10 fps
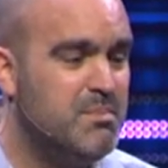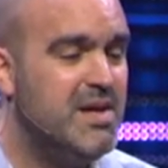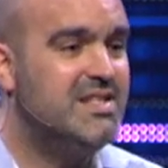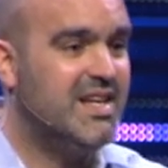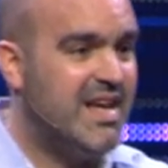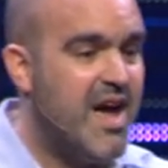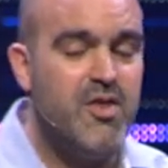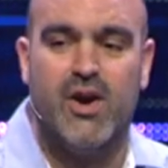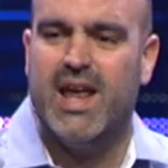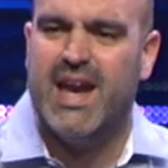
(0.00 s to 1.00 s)
be
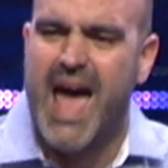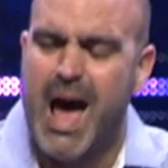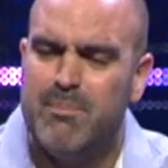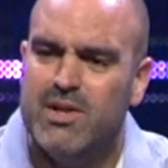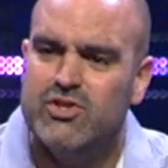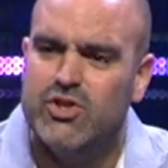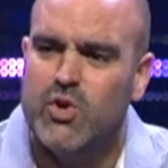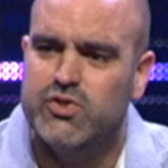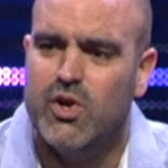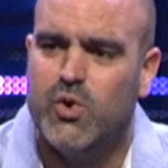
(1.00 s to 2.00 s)
together, and it happened
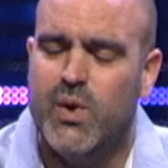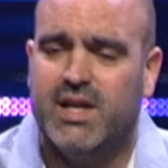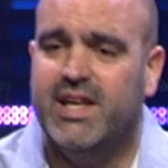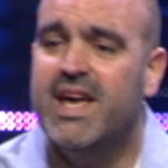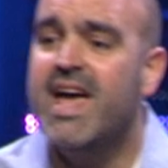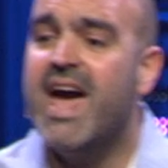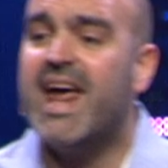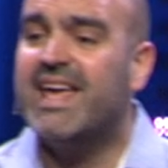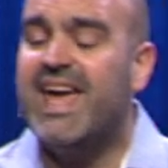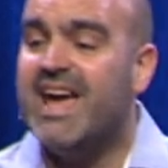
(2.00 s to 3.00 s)
so quickly, and
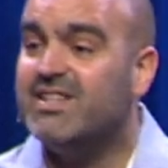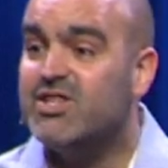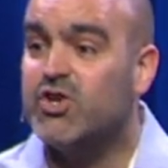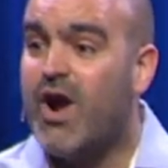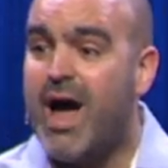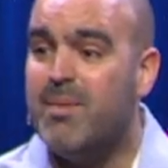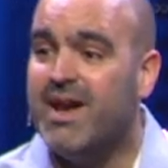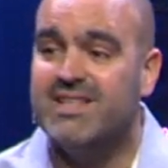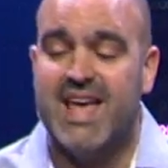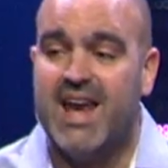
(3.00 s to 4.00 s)
I can't describe
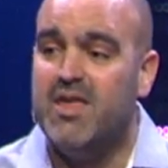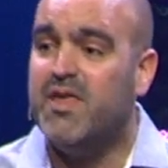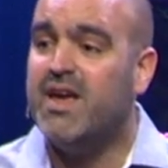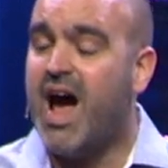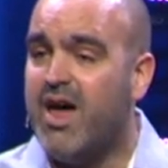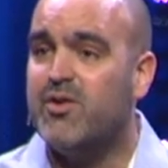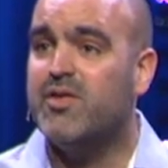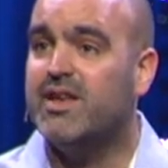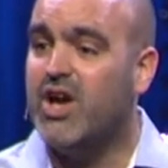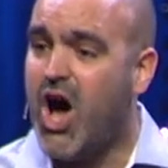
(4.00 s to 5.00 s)
it as anything other
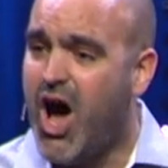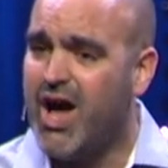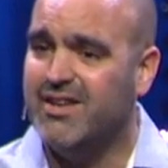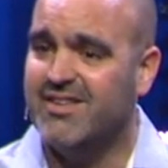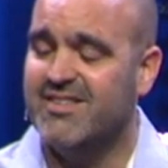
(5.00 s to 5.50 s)
than God.